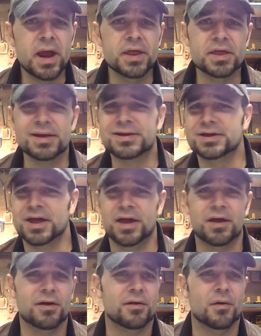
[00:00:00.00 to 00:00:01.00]
This
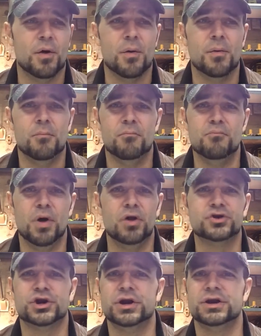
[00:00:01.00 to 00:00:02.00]
thing
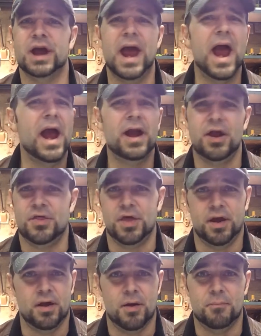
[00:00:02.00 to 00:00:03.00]
mulches
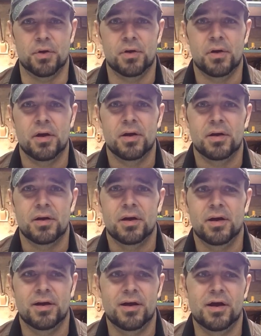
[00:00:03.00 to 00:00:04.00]
anything up.
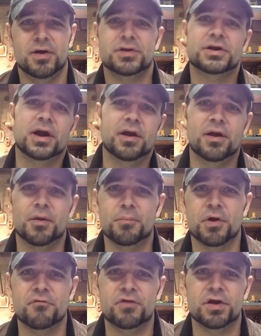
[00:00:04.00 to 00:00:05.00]
I said in a
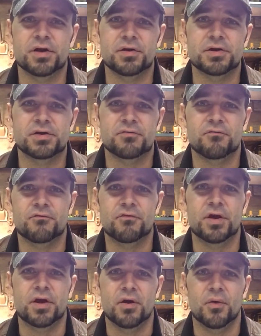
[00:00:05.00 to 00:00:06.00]
previous
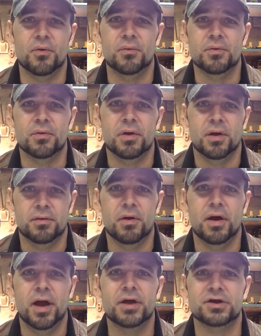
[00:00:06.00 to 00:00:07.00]
video, I
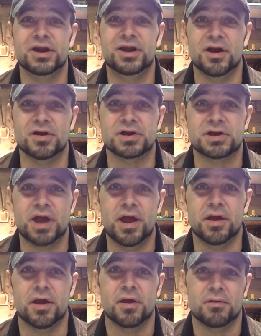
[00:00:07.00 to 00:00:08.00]
actually did a
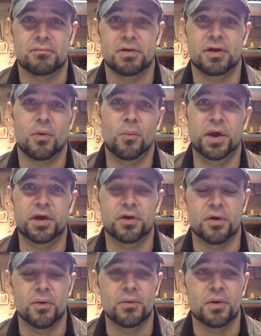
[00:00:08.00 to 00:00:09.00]
steak like a week
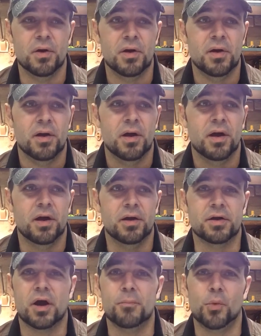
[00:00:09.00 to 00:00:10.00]
ago, and a
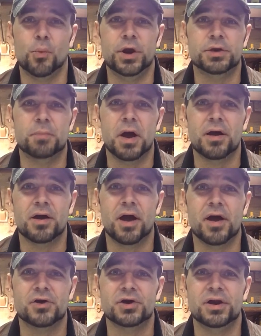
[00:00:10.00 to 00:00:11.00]
couple weeks back I
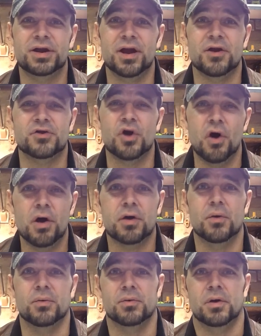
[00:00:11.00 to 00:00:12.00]
actually did a
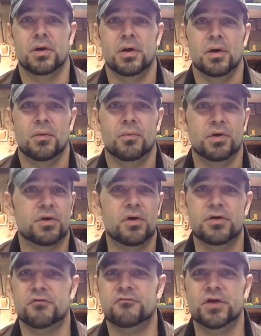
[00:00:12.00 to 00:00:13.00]
taco with all
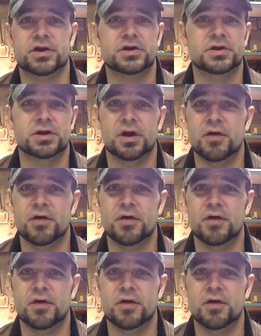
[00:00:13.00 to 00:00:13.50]
the fixings and